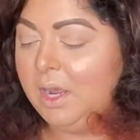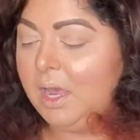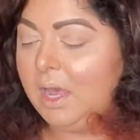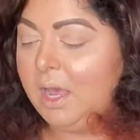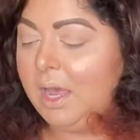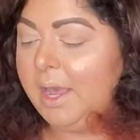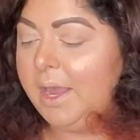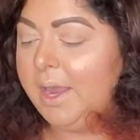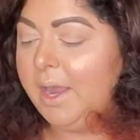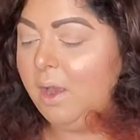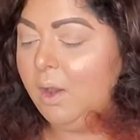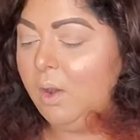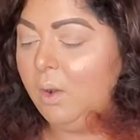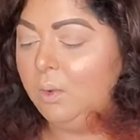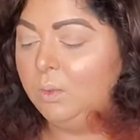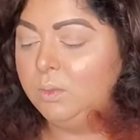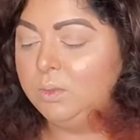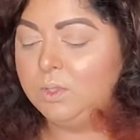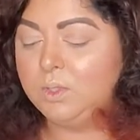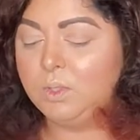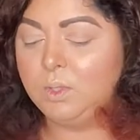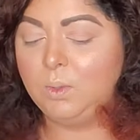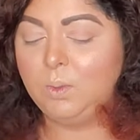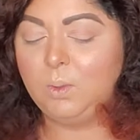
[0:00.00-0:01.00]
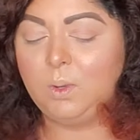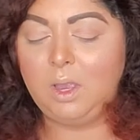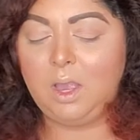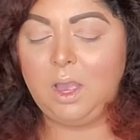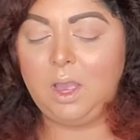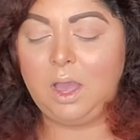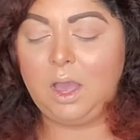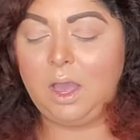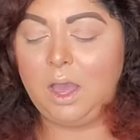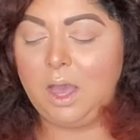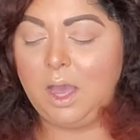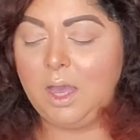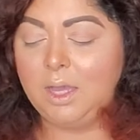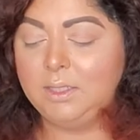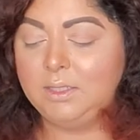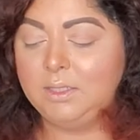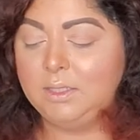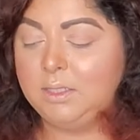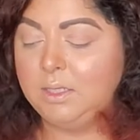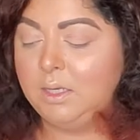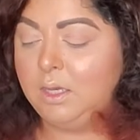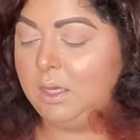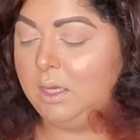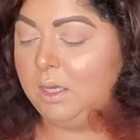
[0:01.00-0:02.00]
I also got
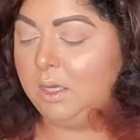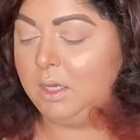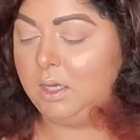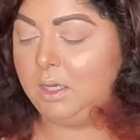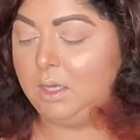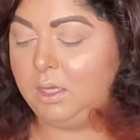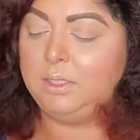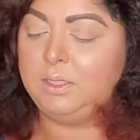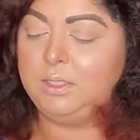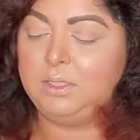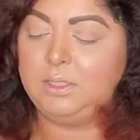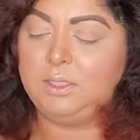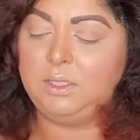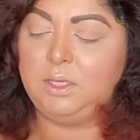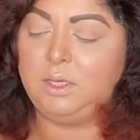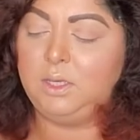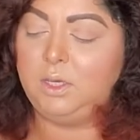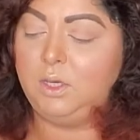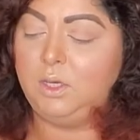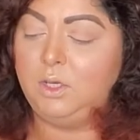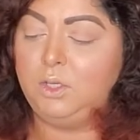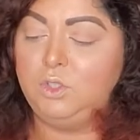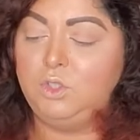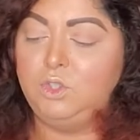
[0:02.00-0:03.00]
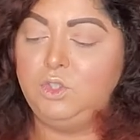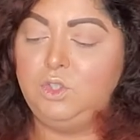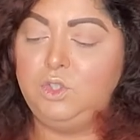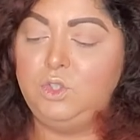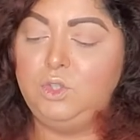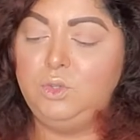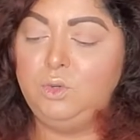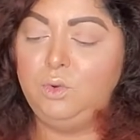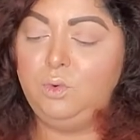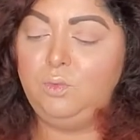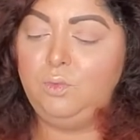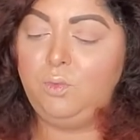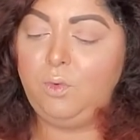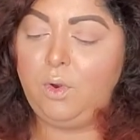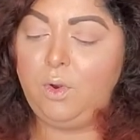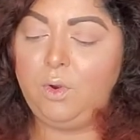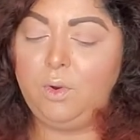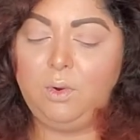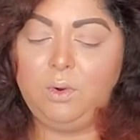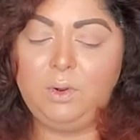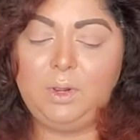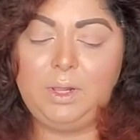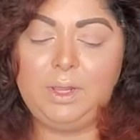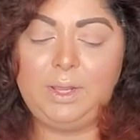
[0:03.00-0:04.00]
this
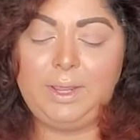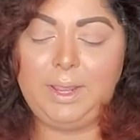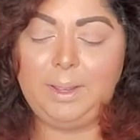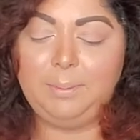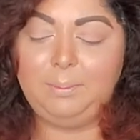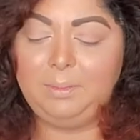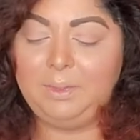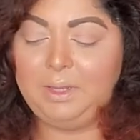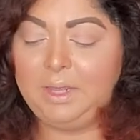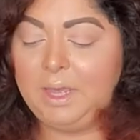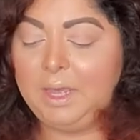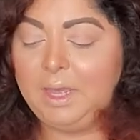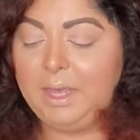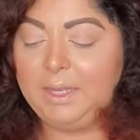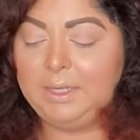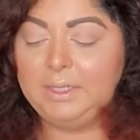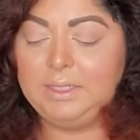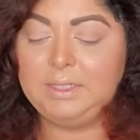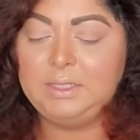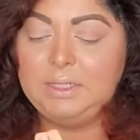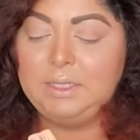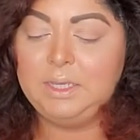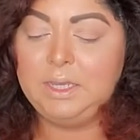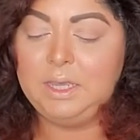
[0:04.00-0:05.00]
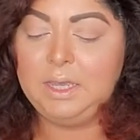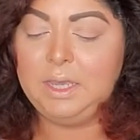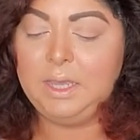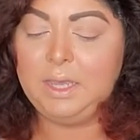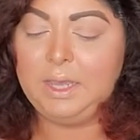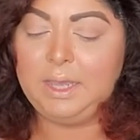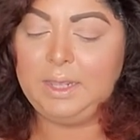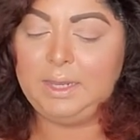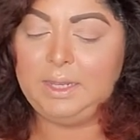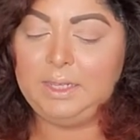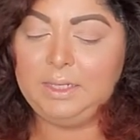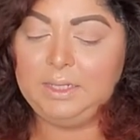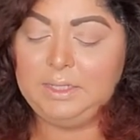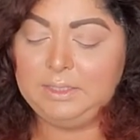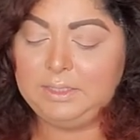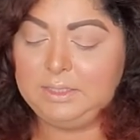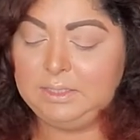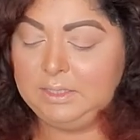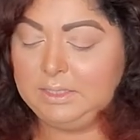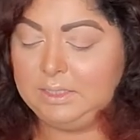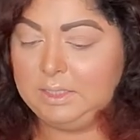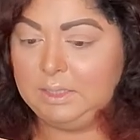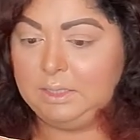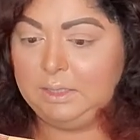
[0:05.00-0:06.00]
churro Glamlite. I think this
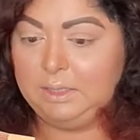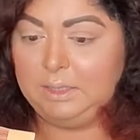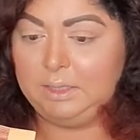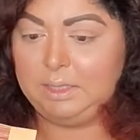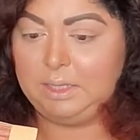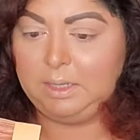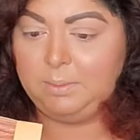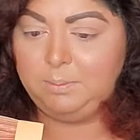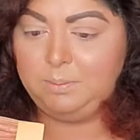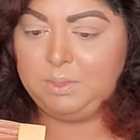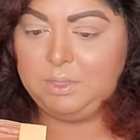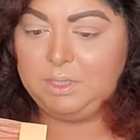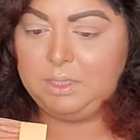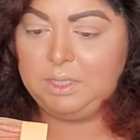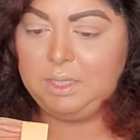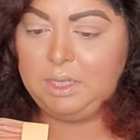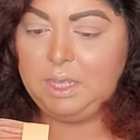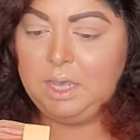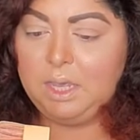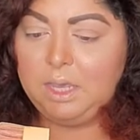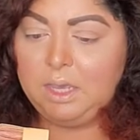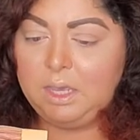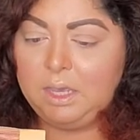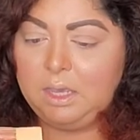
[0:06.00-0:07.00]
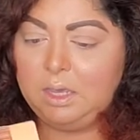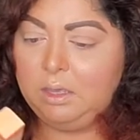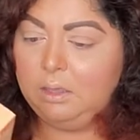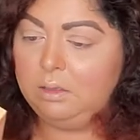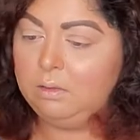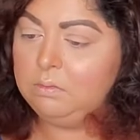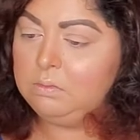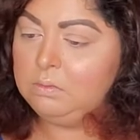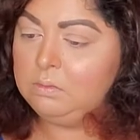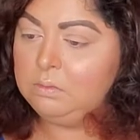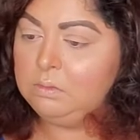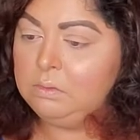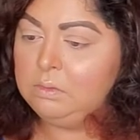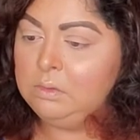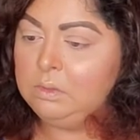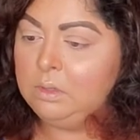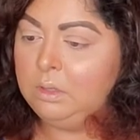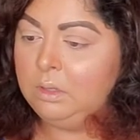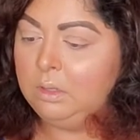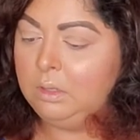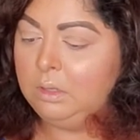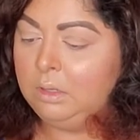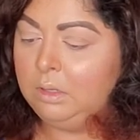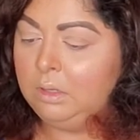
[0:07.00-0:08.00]
is a lipstick.
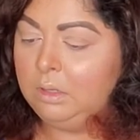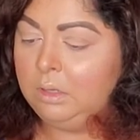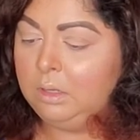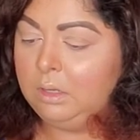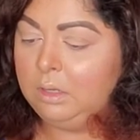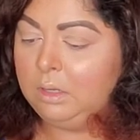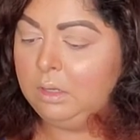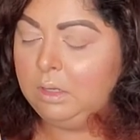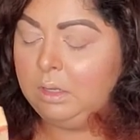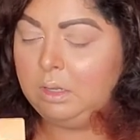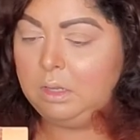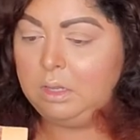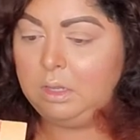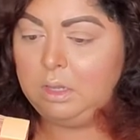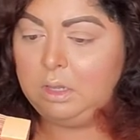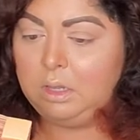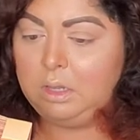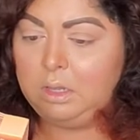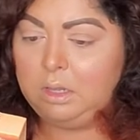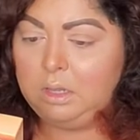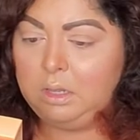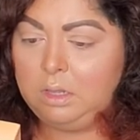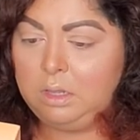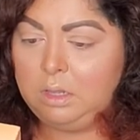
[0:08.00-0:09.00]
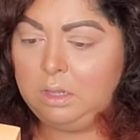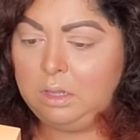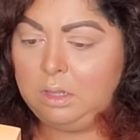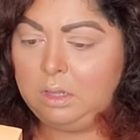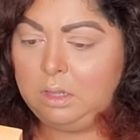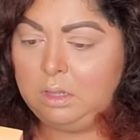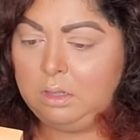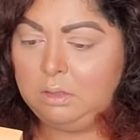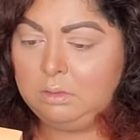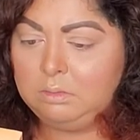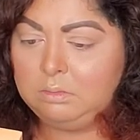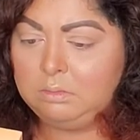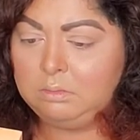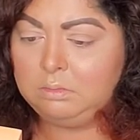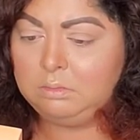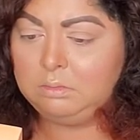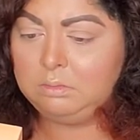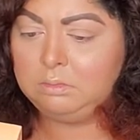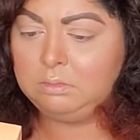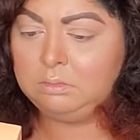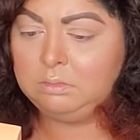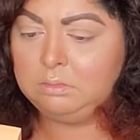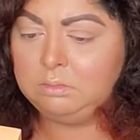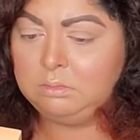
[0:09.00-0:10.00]
I
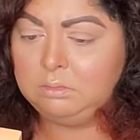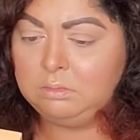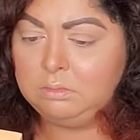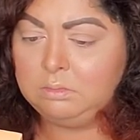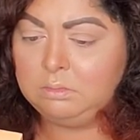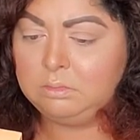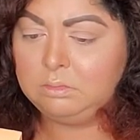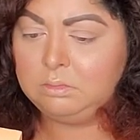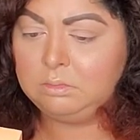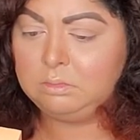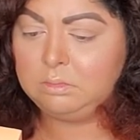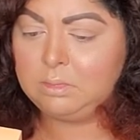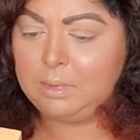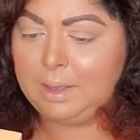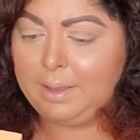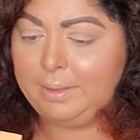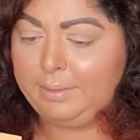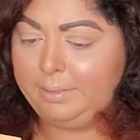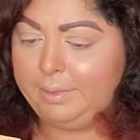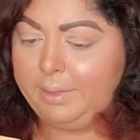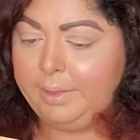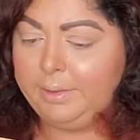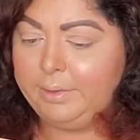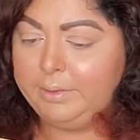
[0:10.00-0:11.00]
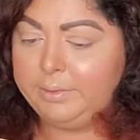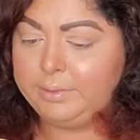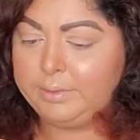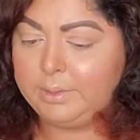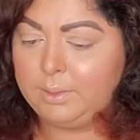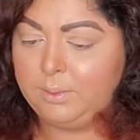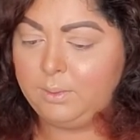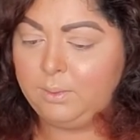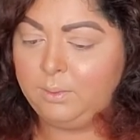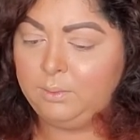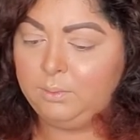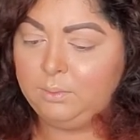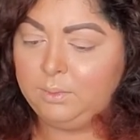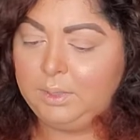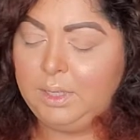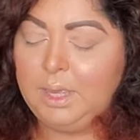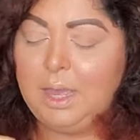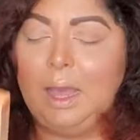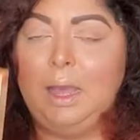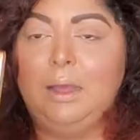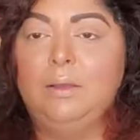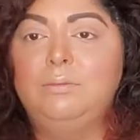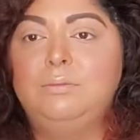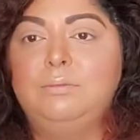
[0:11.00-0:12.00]
think so,
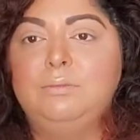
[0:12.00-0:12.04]
yeah.